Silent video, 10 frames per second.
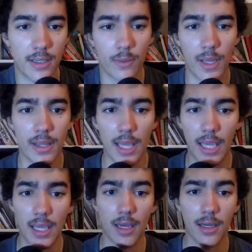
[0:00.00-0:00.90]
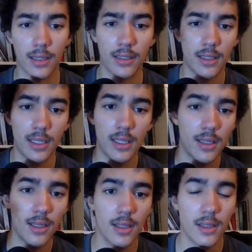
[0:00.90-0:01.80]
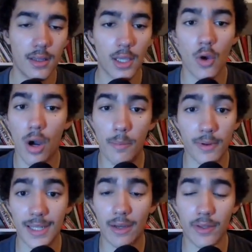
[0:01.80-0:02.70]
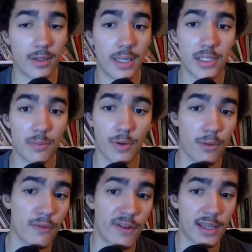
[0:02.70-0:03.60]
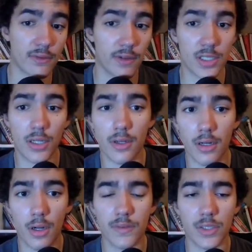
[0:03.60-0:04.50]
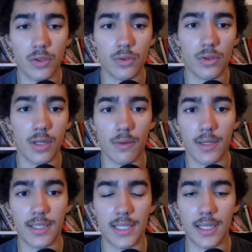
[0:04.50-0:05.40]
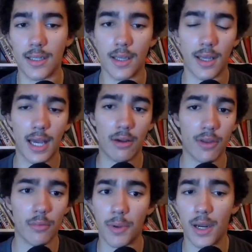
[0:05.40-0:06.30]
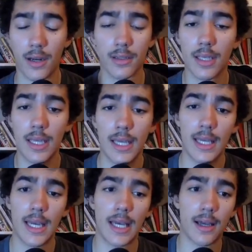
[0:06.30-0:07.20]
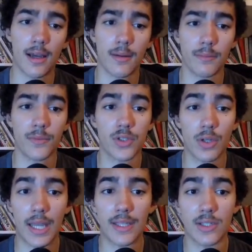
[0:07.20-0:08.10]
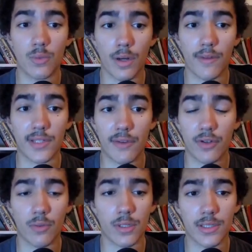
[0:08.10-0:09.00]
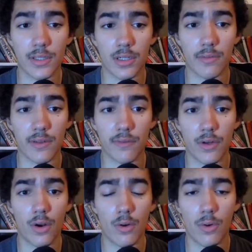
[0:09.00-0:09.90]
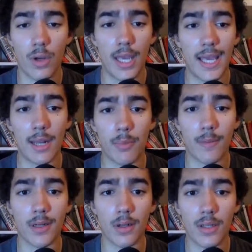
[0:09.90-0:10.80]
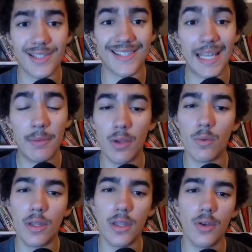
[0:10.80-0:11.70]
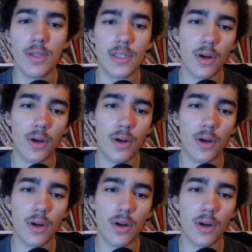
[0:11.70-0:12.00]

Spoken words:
The way they go up and down, they're literally pretty reflective of each other, obviously due to liquidity, how they're paired. So yeah, this is one of the safest ones in terms of no impermanent loss. Same thing with US.